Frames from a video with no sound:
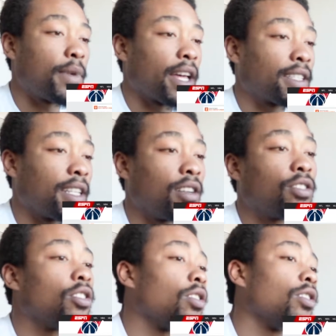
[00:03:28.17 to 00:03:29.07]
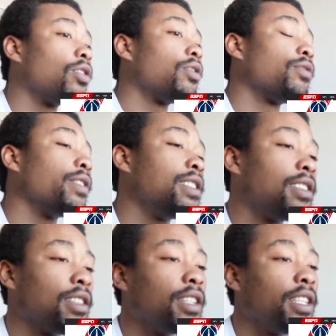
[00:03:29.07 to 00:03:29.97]
back down to earth
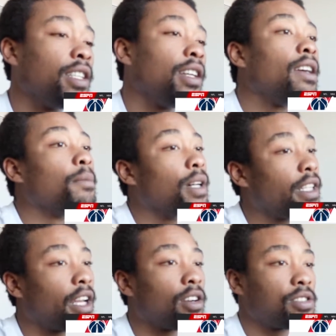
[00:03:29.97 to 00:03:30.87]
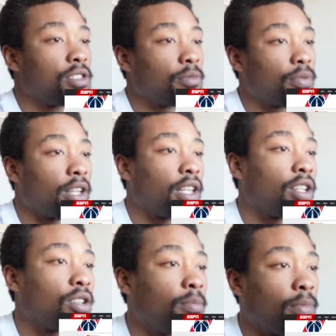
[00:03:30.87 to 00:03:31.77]
recently, but they are still playing
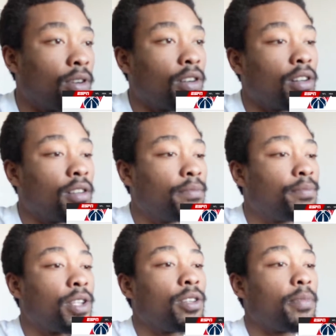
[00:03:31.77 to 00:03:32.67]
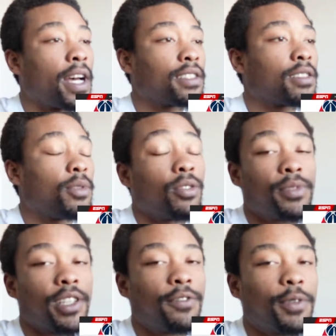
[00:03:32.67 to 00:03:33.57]
good basketball.
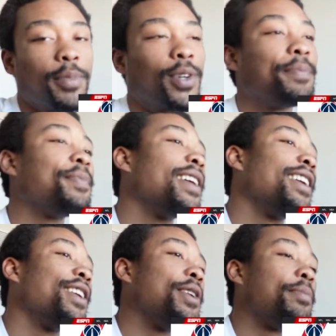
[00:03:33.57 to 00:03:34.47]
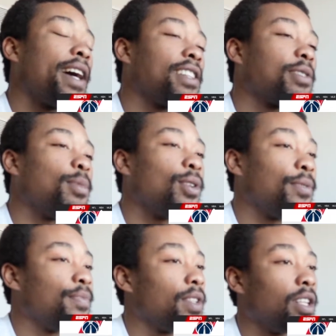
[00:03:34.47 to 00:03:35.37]
Almost at football. Good
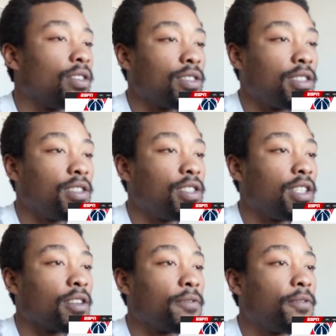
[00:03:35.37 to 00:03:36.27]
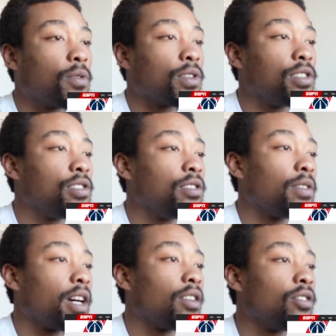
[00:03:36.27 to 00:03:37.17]
basketball. You see they're
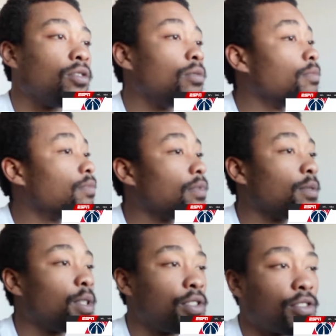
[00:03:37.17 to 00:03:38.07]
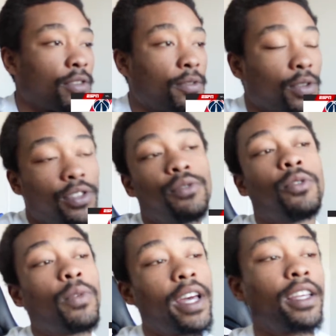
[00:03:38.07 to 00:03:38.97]
4-2 at home. The Wizards are 4-2
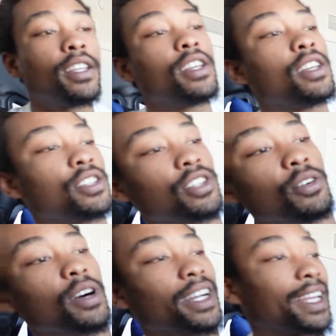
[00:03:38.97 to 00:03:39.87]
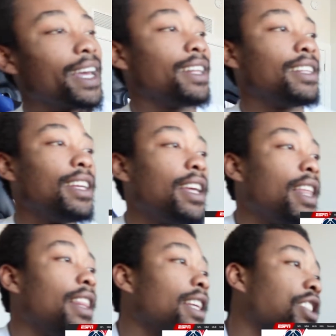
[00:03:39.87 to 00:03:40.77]
away. So again,
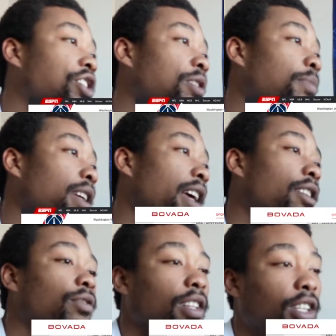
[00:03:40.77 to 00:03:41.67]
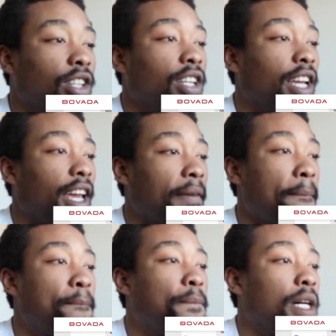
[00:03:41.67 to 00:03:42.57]
this should be a really good
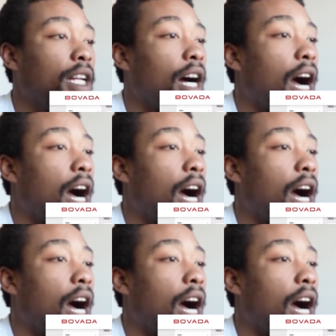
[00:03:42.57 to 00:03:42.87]
game, but